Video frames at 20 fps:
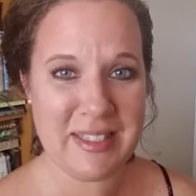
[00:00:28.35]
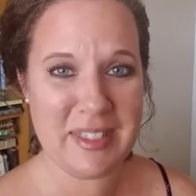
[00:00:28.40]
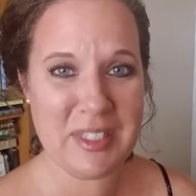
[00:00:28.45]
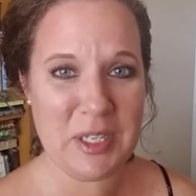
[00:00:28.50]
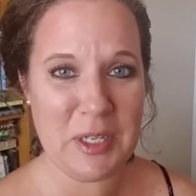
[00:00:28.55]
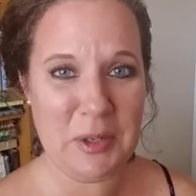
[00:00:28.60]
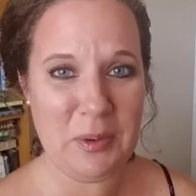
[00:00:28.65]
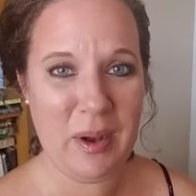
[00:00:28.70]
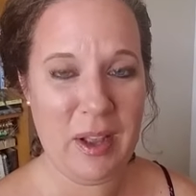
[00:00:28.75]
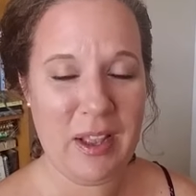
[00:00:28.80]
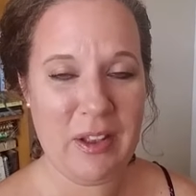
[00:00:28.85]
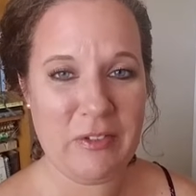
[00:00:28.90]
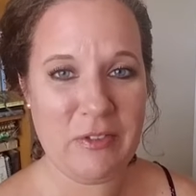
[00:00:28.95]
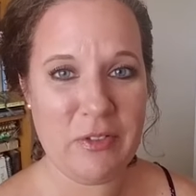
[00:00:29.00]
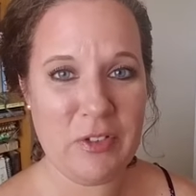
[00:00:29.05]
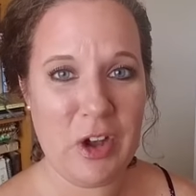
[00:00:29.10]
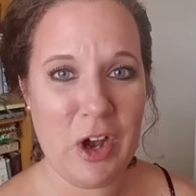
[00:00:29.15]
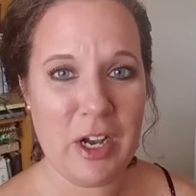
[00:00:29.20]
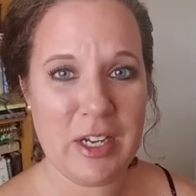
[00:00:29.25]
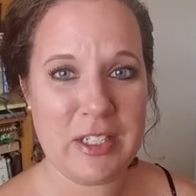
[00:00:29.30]
So
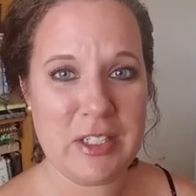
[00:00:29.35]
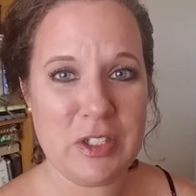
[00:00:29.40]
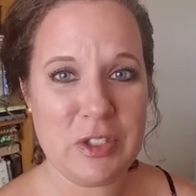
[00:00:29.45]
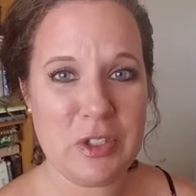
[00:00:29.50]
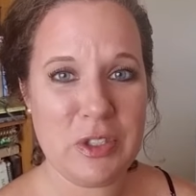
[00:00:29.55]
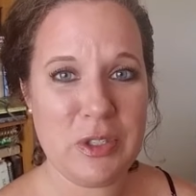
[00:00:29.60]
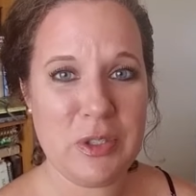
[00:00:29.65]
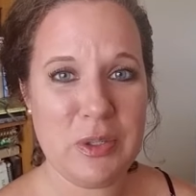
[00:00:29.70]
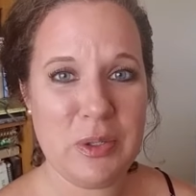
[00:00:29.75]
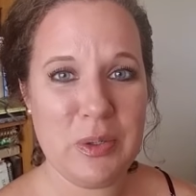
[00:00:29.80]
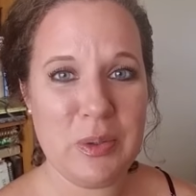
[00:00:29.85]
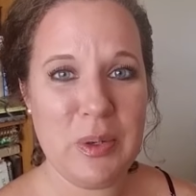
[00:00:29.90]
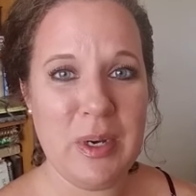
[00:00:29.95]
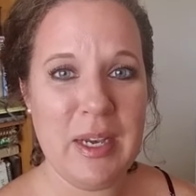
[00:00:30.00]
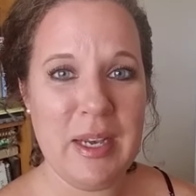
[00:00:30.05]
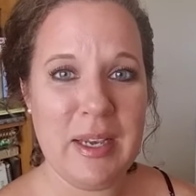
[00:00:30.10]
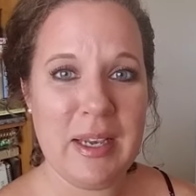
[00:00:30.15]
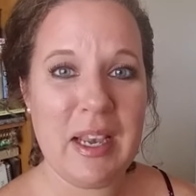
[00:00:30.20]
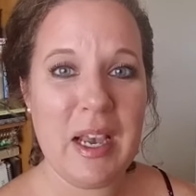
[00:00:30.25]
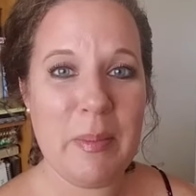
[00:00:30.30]
I've gotten to
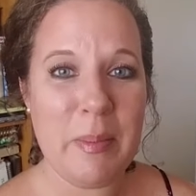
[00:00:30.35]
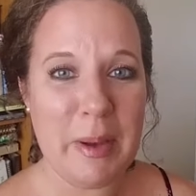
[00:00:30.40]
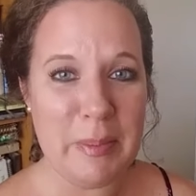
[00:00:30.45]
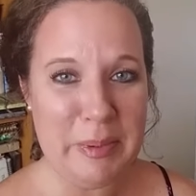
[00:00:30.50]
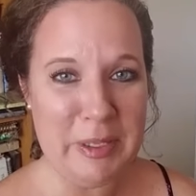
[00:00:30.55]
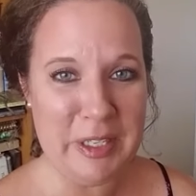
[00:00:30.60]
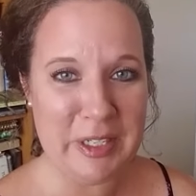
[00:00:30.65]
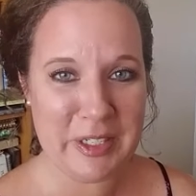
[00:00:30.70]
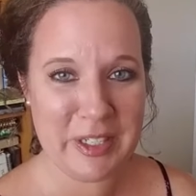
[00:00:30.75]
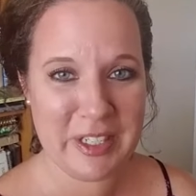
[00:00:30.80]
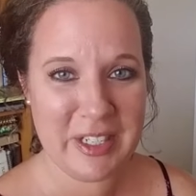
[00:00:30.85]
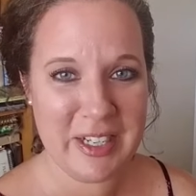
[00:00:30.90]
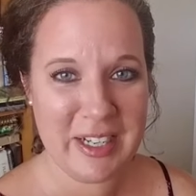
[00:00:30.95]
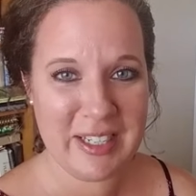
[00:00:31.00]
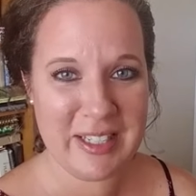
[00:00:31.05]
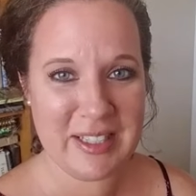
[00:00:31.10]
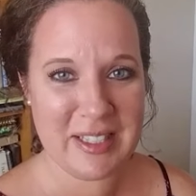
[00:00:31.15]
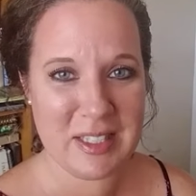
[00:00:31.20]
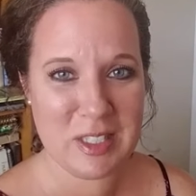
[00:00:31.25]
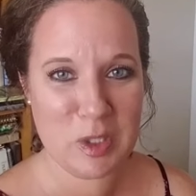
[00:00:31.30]
come up here
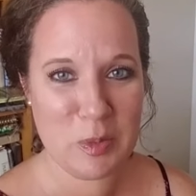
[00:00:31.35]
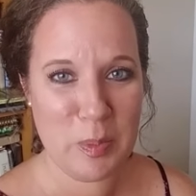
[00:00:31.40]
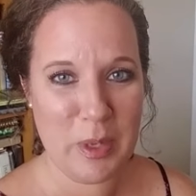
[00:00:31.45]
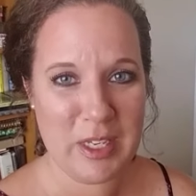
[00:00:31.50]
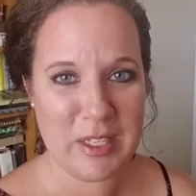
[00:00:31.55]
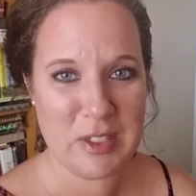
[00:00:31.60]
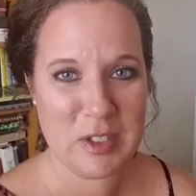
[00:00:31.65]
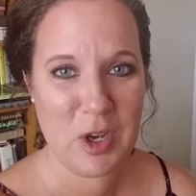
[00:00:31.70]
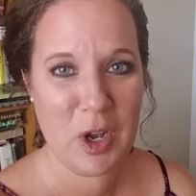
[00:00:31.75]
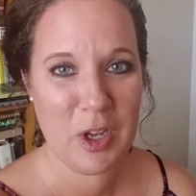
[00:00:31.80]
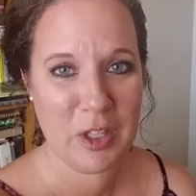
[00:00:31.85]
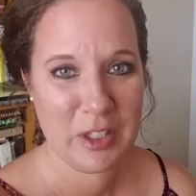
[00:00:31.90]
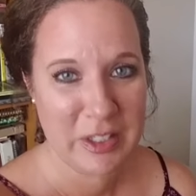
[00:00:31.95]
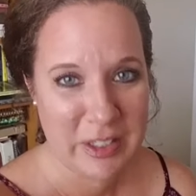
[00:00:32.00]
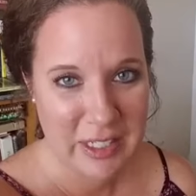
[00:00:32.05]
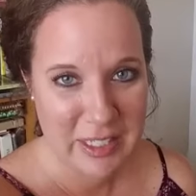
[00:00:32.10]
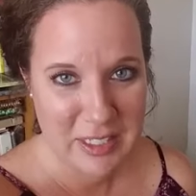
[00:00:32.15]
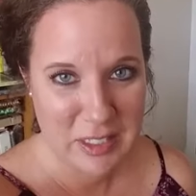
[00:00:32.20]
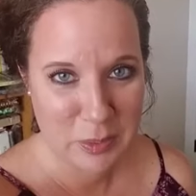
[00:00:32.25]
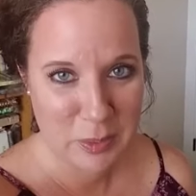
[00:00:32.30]
and spend
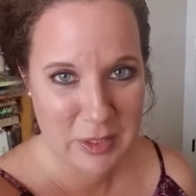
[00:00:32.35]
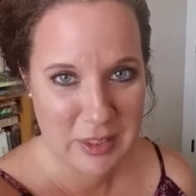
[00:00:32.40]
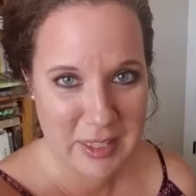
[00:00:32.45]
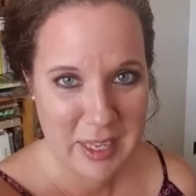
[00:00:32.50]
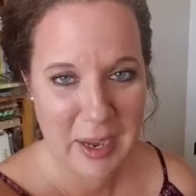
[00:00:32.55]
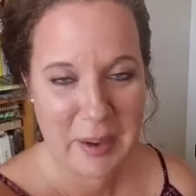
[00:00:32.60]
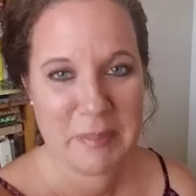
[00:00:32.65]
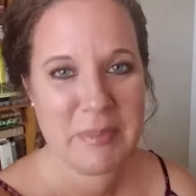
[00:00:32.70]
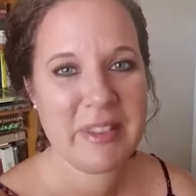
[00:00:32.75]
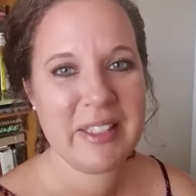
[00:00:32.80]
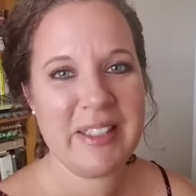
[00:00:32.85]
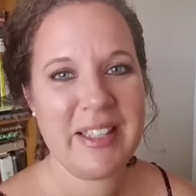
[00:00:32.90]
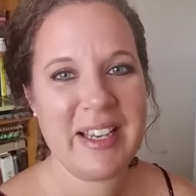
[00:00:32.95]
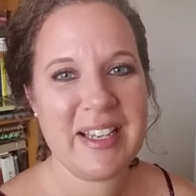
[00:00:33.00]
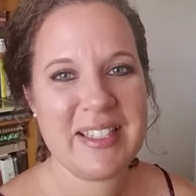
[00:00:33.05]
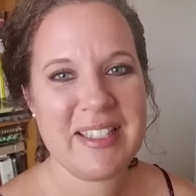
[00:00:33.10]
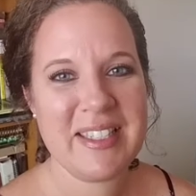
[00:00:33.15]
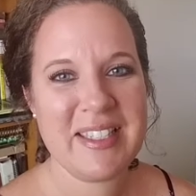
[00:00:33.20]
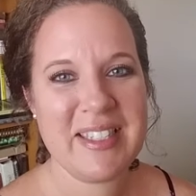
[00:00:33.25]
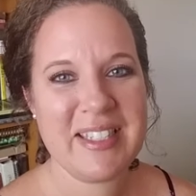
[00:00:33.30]
holidays with them the
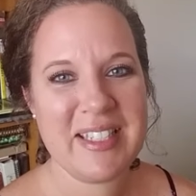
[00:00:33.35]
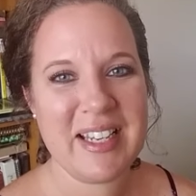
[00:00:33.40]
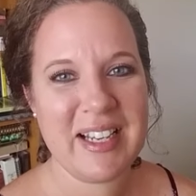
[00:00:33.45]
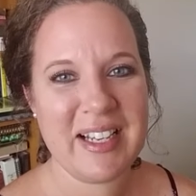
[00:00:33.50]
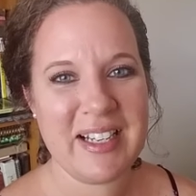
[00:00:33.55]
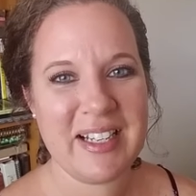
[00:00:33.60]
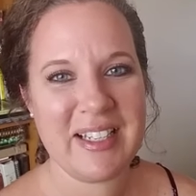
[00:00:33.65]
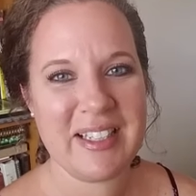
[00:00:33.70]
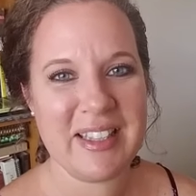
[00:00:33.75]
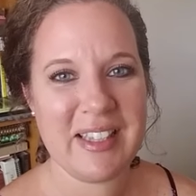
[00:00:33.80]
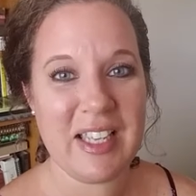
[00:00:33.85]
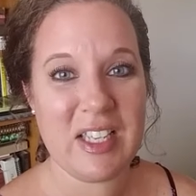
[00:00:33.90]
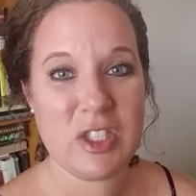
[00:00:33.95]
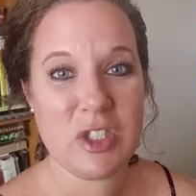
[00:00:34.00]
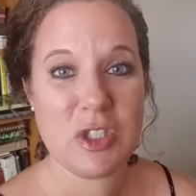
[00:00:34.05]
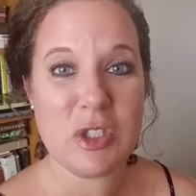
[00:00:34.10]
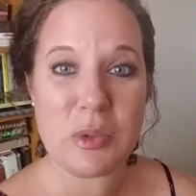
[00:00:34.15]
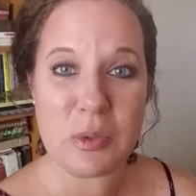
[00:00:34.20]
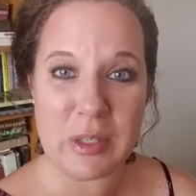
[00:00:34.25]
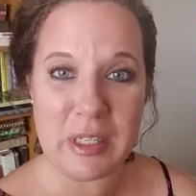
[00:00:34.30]
last uh, the
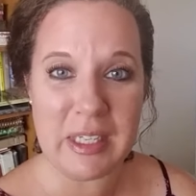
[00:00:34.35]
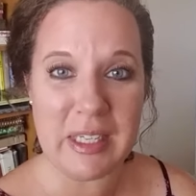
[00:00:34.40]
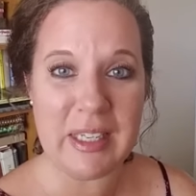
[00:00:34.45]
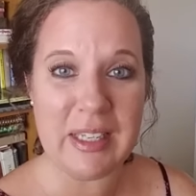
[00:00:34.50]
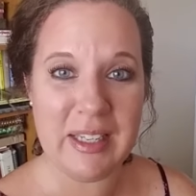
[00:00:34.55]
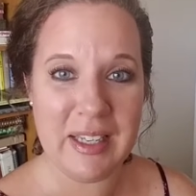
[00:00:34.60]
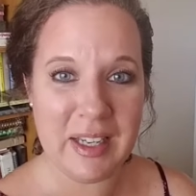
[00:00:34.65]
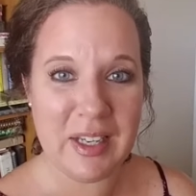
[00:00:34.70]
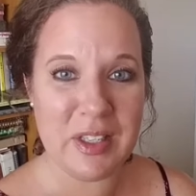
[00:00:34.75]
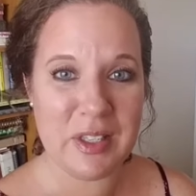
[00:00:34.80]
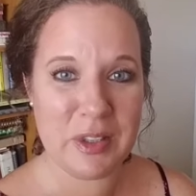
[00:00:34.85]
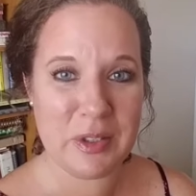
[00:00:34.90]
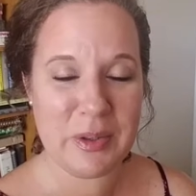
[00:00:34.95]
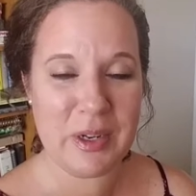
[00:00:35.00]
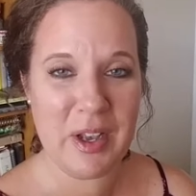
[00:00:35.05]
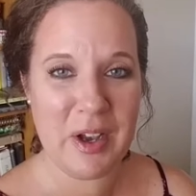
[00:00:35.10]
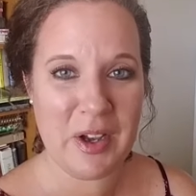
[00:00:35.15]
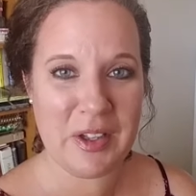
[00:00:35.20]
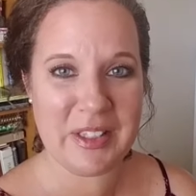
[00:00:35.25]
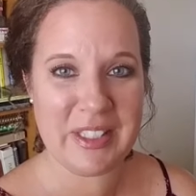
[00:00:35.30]
last three
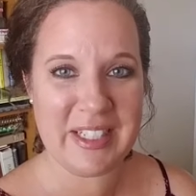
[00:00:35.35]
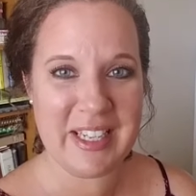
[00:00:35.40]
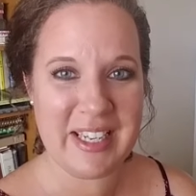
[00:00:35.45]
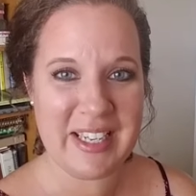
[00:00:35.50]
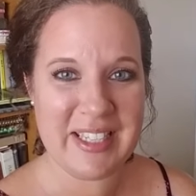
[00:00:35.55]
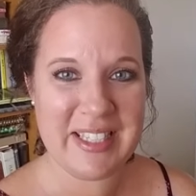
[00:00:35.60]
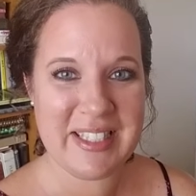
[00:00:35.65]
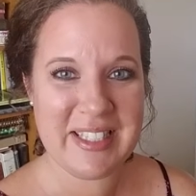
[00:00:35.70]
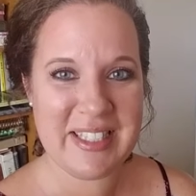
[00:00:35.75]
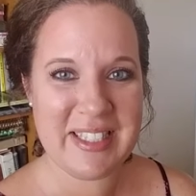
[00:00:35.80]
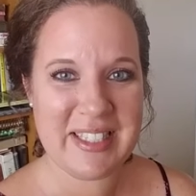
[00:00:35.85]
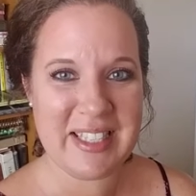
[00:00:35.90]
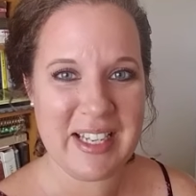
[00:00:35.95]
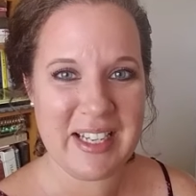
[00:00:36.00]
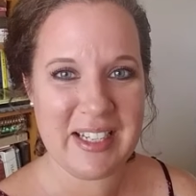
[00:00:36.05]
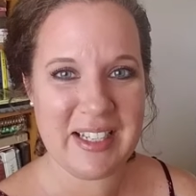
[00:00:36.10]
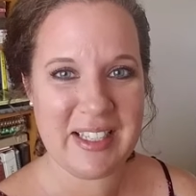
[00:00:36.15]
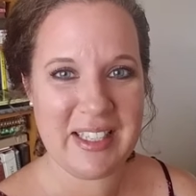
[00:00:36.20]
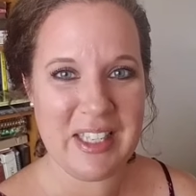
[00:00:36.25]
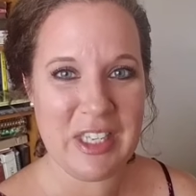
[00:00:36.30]
three holidays,
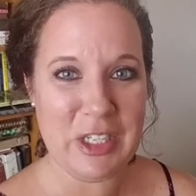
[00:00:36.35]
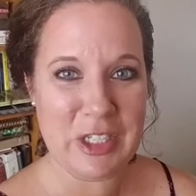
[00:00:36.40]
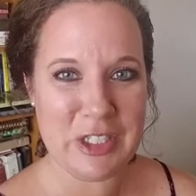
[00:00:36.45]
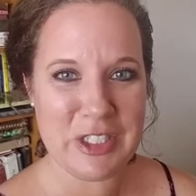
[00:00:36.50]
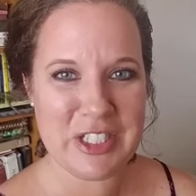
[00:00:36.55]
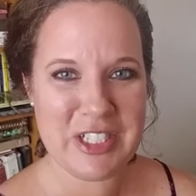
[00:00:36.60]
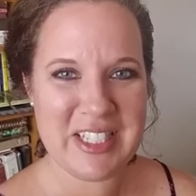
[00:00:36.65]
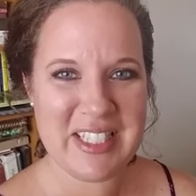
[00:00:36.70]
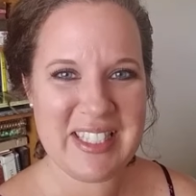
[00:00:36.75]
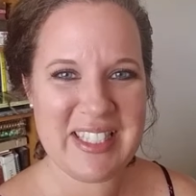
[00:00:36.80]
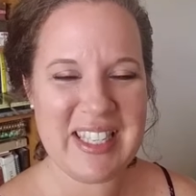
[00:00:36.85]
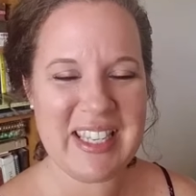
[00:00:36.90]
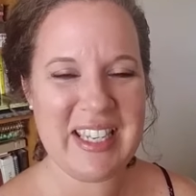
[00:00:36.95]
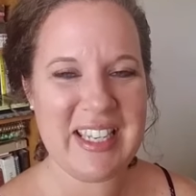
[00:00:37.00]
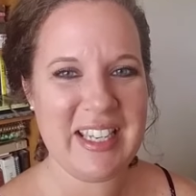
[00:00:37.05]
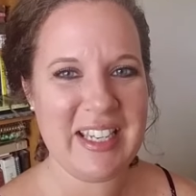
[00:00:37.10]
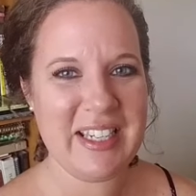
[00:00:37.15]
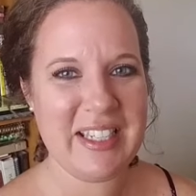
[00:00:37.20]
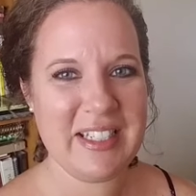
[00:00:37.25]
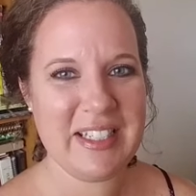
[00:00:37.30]
uh, years,
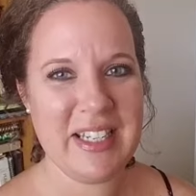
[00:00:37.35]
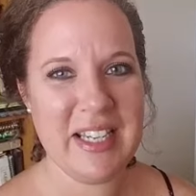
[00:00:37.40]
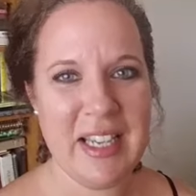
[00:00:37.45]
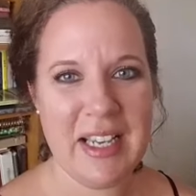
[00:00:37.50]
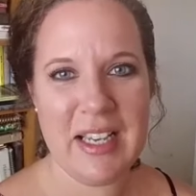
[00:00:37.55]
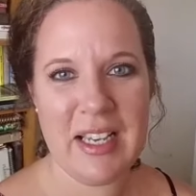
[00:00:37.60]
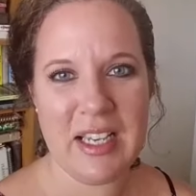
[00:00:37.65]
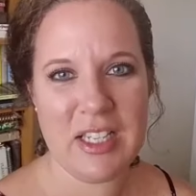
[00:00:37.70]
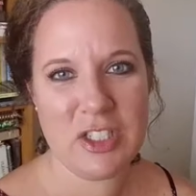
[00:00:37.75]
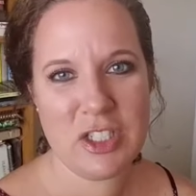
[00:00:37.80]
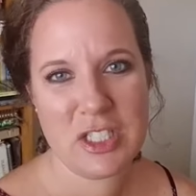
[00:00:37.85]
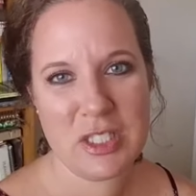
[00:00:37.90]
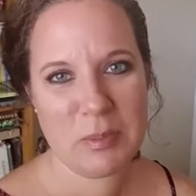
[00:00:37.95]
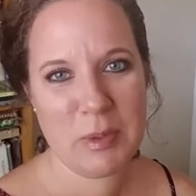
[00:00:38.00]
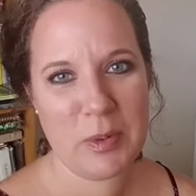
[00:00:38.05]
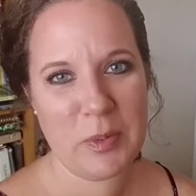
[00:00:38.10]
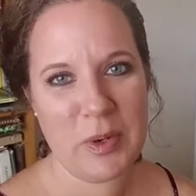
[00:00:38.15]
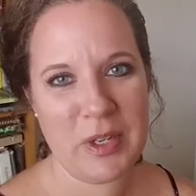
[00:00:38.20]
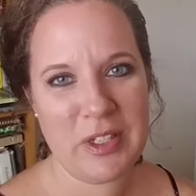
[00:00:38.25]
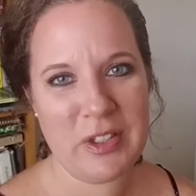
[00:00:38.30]
and it's just
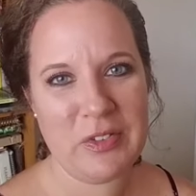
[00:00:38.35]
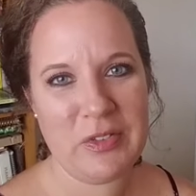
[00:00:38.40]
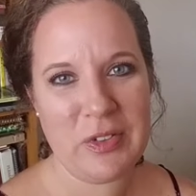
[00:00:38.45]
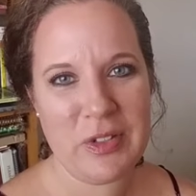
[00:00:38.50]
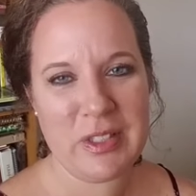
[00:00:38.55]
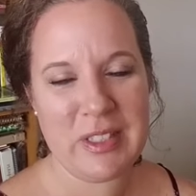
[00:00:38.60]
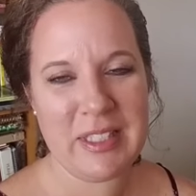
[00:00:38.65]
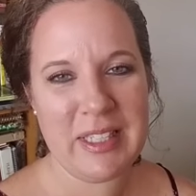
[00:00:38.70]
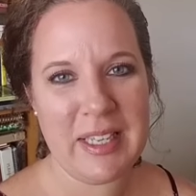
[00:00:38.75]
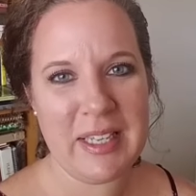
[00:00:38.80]
been wonderful.